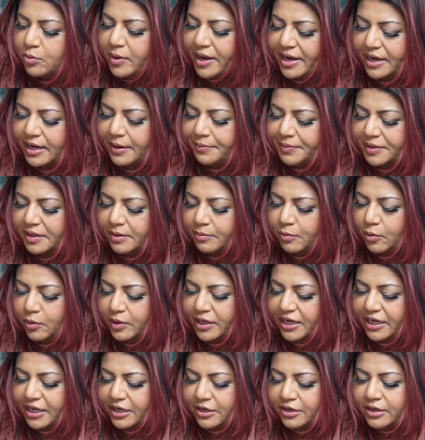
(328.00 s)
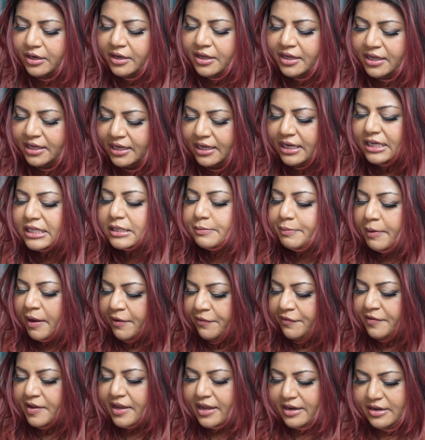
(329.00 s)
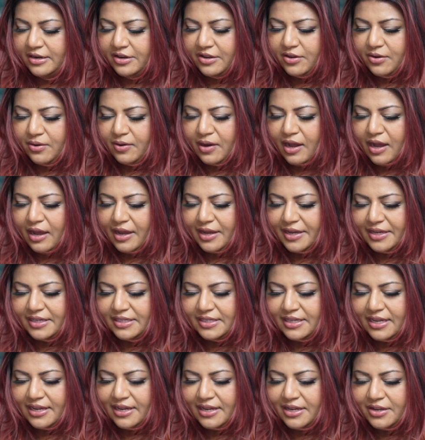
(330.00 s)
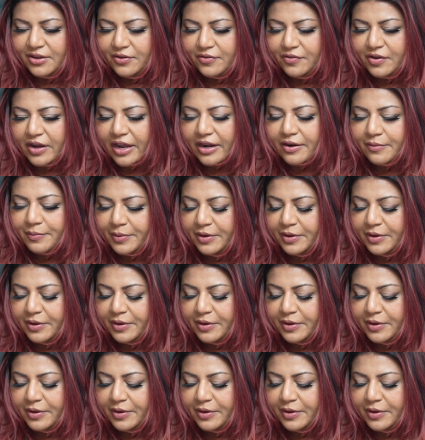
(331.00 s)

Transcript: you wake up in the morning and it's puffy under your eyes. Hey, you get a